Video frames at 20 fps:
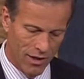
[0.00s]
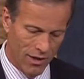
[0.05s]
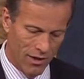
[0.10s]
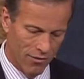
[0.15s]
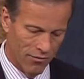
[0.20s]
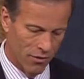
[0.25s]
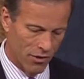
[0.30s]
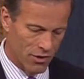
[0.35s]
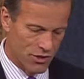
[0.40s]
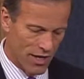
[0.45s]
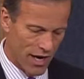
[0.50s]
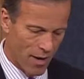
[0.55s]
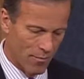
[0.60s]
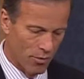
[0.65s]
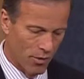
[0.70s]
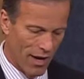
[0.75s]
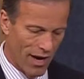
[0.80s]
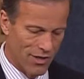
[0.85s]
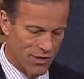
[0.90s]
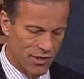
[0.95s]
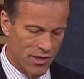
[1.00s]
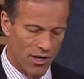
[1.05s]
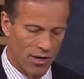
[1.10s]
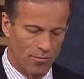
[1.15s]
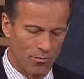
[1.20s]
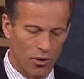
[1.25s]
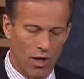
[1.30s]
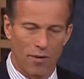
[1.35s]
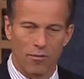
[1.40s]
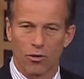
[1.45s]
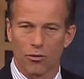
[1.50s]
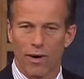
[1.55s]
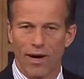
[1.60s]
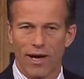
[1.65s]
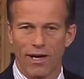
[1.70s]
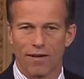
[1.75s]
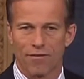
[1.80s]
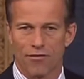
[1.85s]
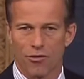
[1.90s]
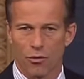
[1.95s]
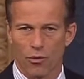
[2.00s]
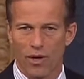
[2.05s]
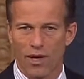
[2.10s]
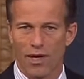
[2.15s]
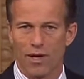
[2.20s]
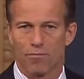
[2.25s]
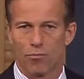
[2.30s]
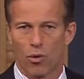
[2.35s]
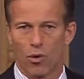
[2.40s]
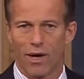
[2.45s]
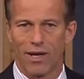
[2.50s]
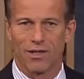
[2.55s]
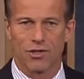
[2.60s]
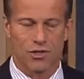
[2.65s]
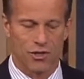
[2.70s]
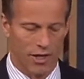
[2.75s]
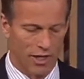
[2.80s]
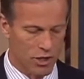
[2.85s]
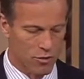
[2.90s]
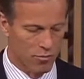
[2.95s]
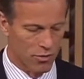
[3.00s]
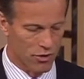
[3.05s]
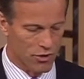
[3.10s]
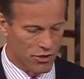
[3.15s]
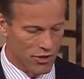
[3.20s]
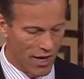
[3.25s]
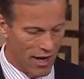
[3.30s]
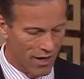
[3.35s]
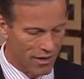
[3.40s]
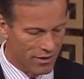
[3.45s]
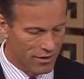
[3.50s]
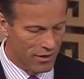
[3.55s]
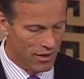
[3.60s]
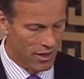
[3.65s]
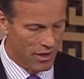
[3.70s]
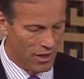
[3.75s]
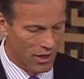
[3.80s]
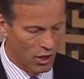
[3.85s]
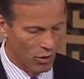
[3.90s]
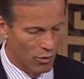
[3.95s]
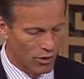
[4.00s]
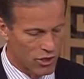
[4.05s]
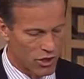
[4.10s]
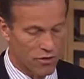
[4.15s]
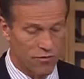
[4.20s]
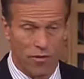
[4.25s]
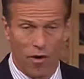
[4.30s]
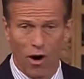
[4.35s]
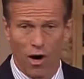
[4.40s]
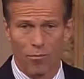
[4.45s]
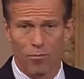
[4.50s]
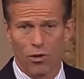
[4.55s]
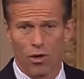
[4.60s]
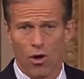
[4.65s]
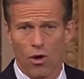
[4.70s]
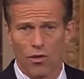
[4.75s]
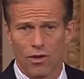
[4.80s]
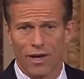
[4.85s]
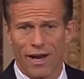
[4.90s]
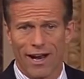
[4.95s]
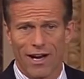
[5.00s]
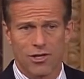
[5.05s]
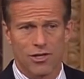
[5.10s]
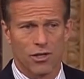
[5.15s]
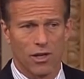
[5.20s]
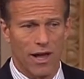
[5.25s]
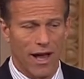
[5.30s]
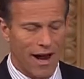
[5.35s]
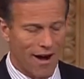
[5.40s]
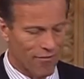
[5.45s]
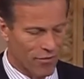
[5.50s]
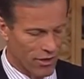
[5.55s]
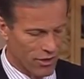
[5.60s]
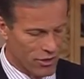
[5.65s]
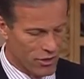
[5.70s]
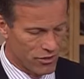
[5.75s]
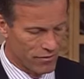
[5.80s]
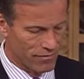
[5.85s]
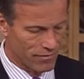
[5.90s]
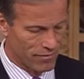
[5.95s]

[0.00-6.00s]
for example, has an unemployment rate of 3.6%, which is far below the national average.